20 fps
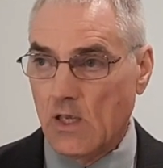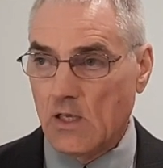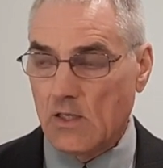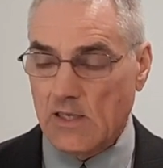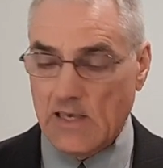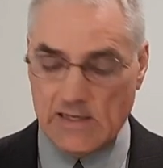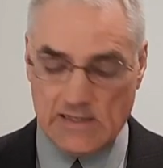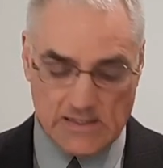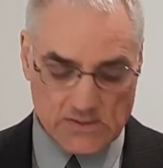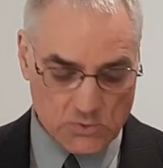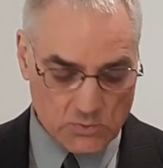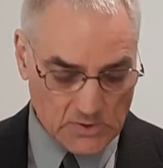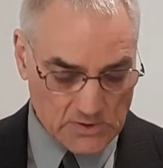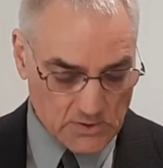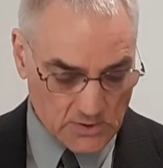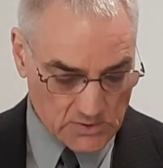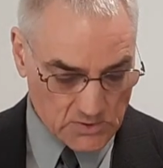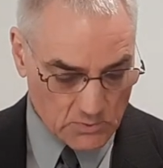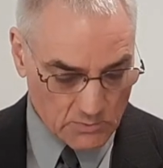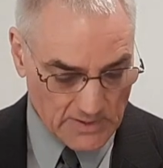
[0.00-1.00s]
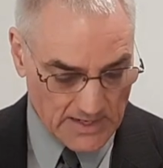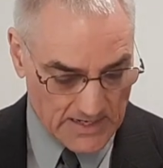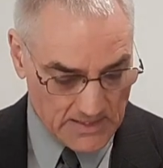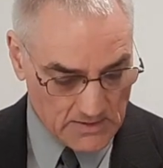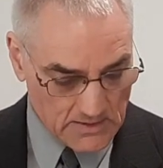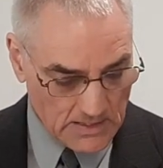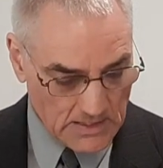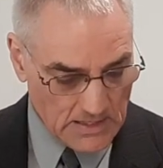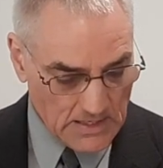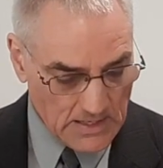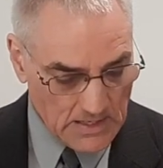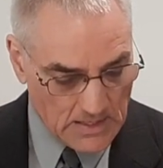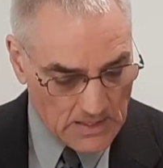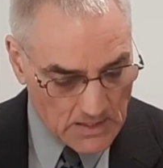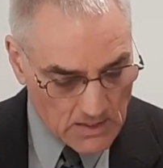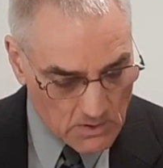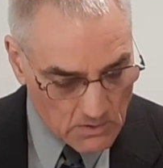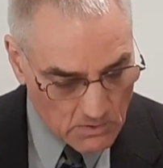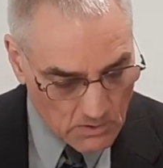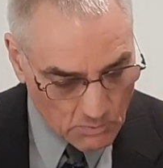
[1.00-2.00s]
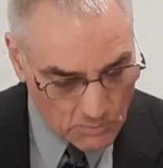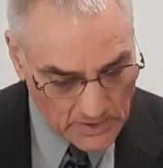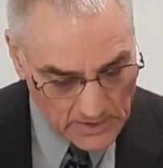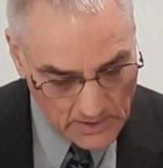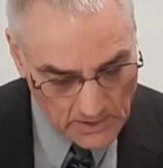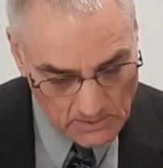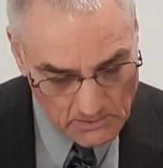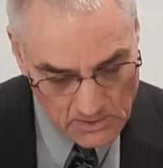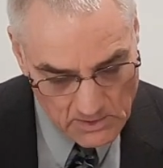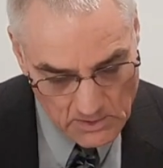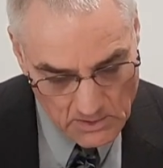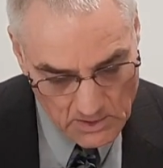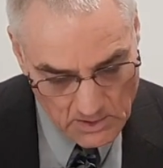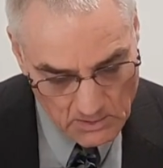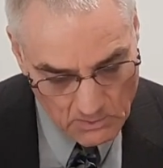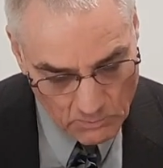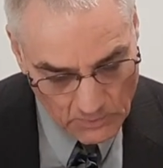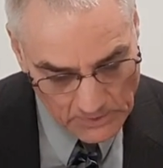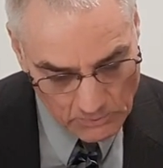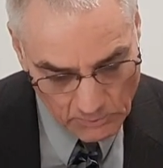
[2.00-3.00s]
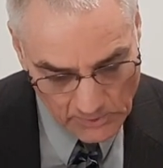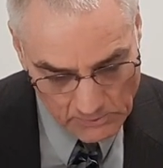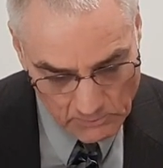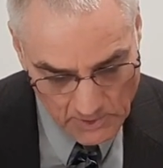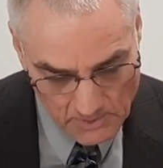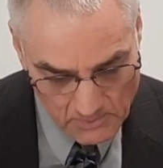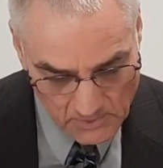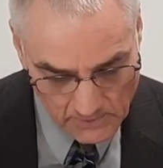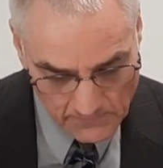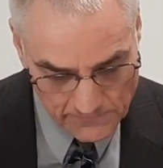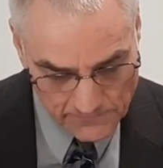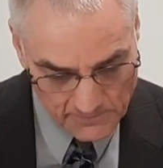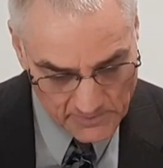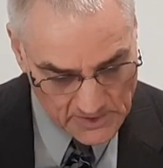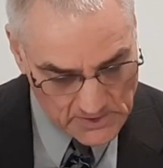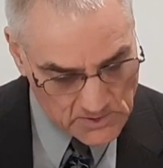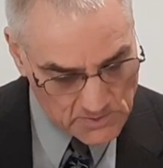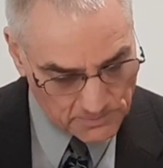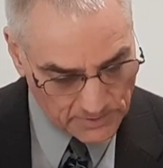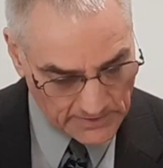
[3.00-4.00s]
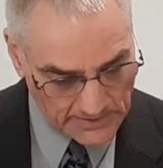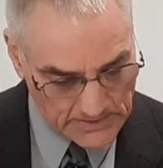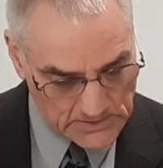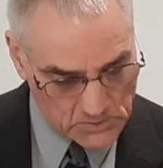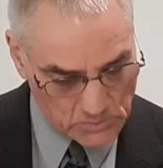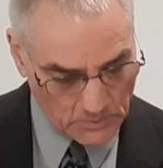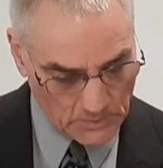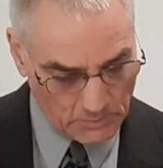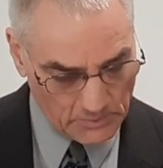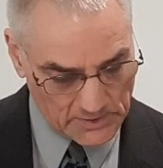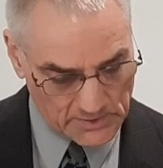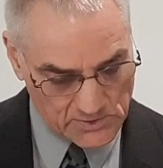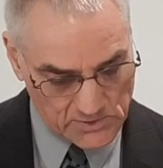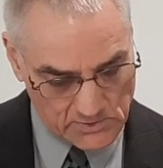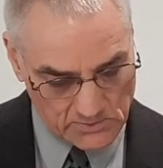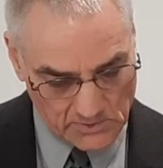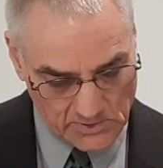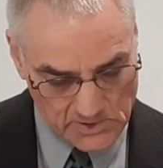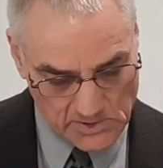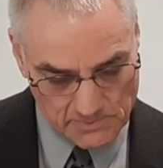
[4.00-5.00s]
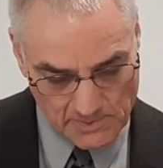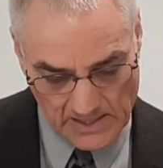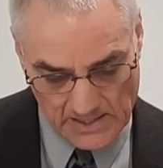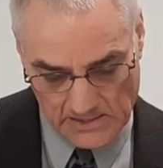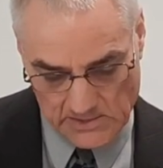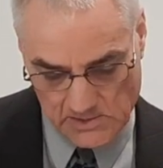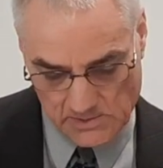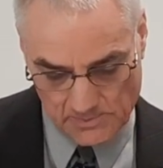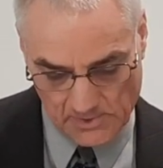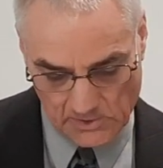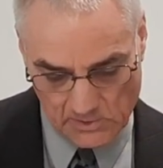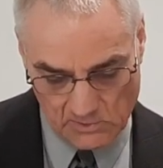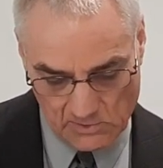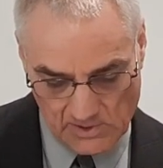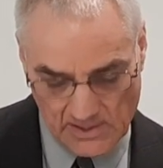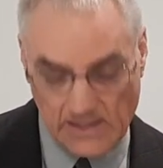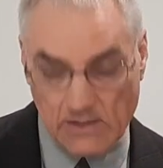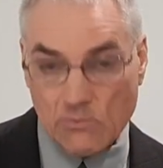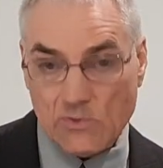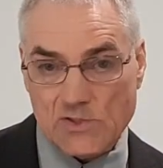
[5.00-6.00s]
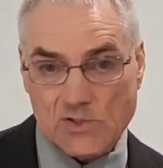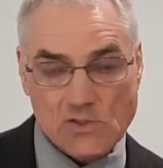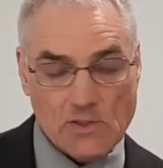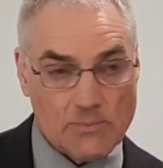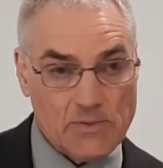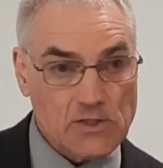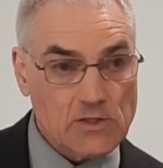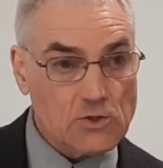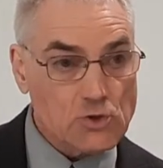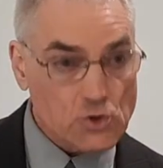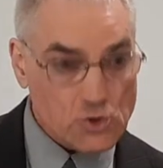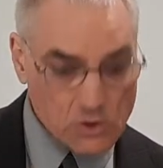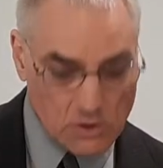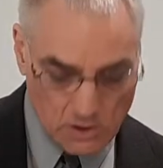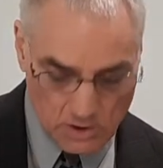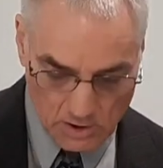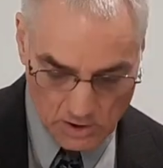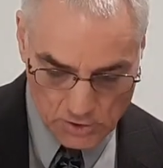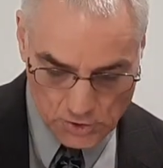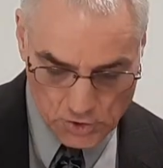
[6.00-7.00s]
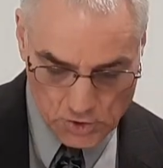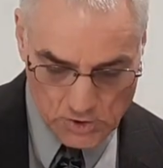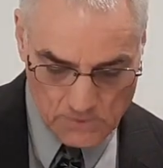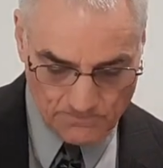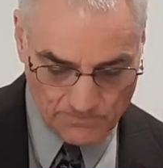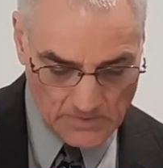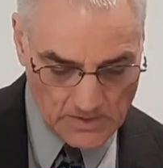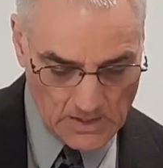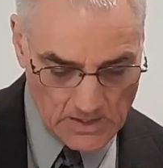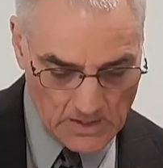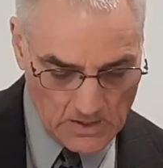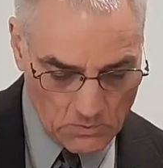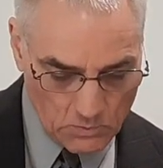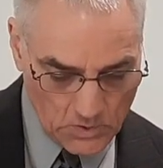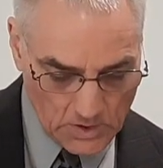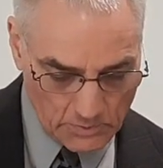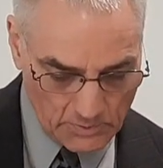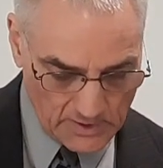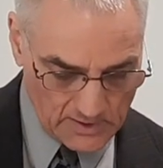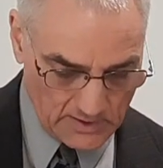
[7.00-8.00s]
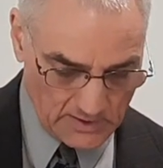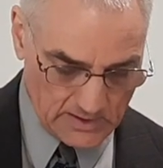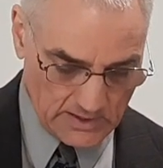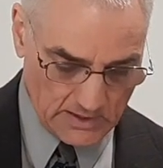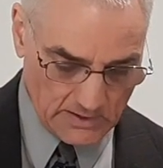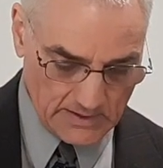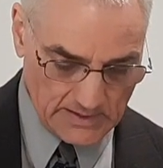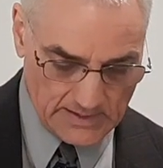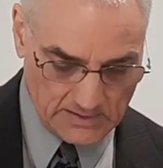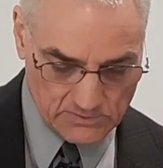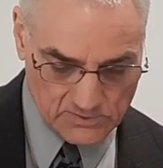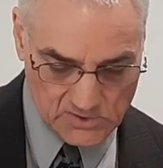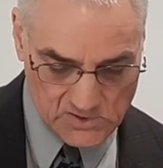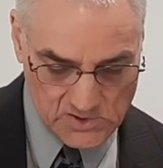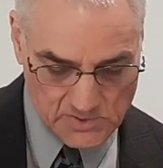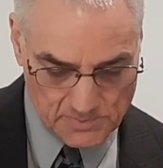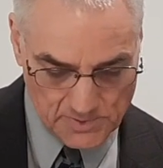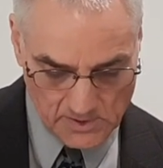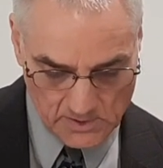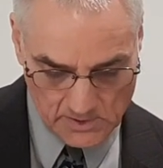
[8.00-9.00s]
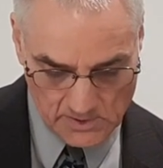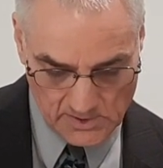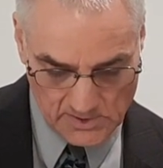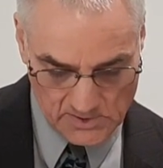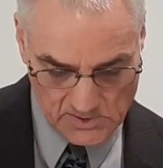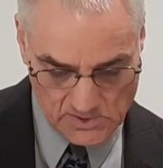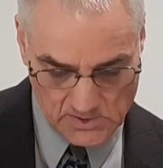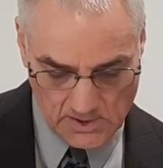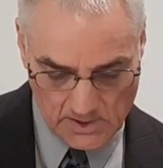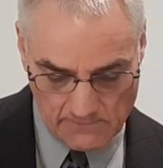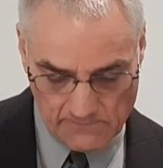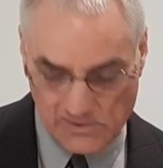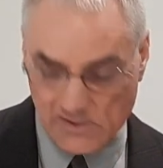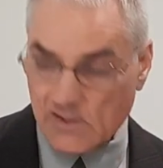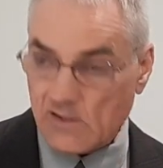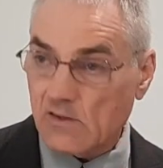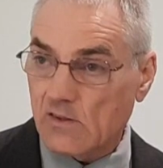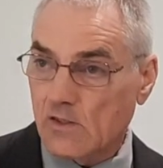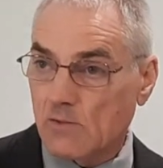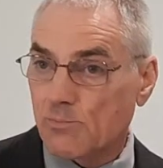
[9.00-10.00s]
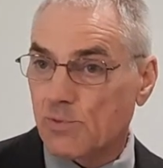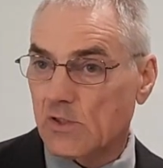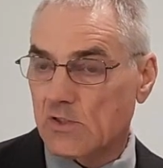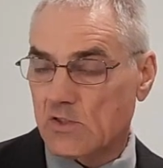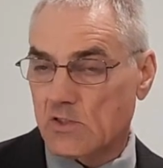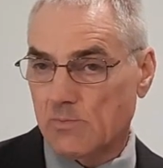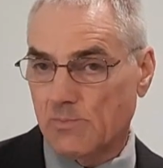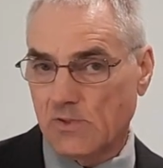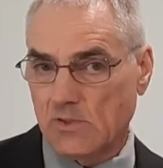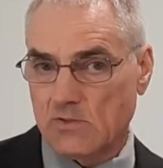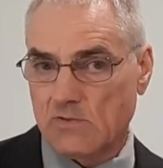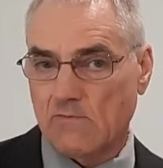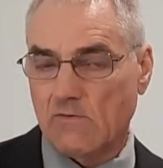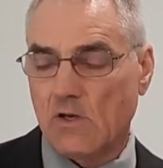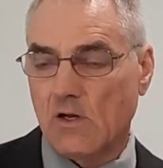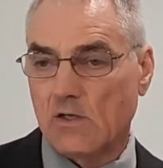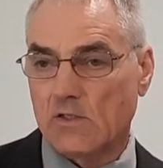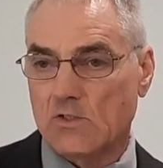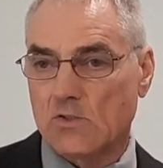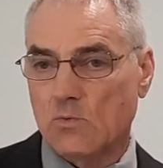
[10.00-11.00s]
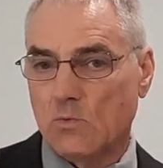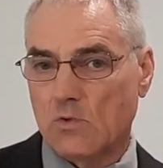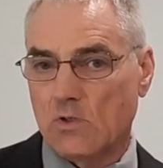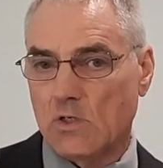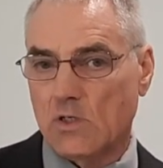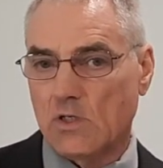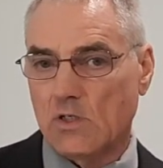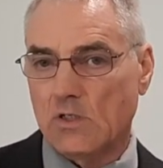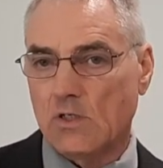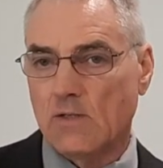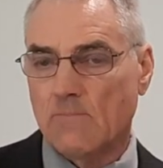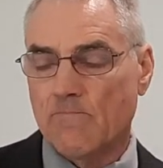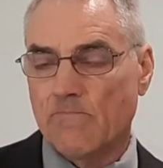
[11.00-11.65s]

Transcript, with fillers: Again, as we just read, we, when we remove from this place, we will as soon as possible unite with some other church where we can carry out the spirit of this covenant and the principles of God's word.